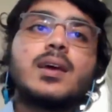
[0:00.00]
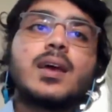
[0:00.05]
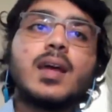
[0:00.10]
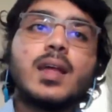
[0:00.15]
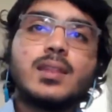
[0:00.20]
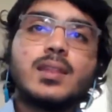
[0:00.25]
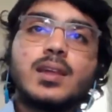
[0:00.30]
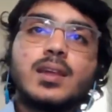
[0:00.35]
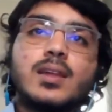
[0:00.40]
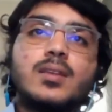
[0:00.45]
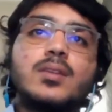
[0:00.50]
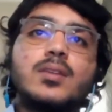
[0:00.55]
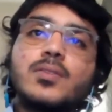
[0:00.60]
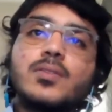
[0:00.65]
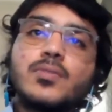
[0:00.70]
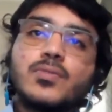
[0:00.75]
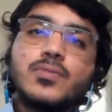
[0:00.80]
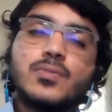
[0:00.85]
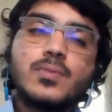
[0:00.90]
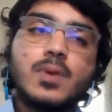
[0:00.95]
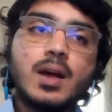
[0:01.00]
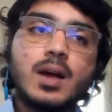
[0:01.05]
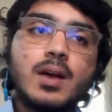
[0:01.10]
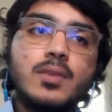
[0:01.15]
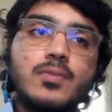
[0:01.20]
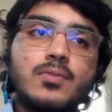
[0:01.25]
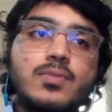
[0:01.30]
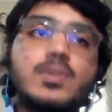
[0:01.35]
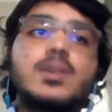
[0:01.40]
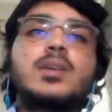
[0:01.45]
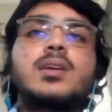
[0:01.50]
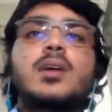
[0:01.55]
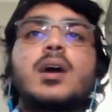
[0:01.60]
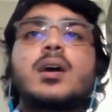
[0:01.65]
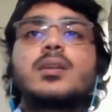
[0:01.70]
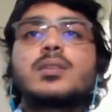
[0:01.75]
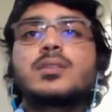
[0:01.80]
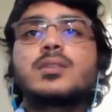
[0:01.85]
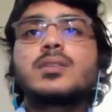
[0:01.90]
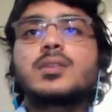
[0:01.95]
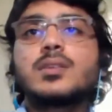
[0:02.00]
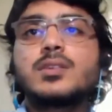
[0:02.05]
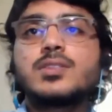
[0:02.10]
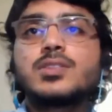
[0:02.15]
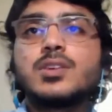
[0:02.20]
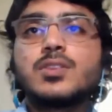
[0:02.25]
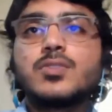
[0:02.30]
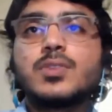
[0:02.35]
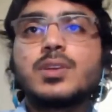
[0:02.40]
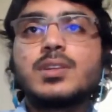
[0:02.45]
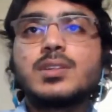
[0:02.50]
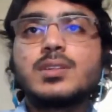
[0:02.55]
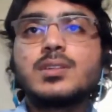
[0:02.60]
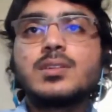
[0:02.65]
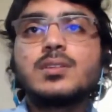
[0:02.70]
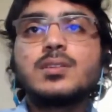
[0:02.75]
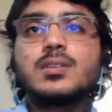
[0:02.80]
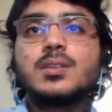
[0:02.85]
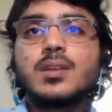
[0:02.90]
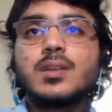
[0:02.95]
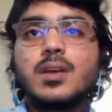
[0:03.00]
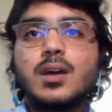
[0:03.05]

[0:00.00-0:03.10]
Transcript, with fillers: And then we are the third generation,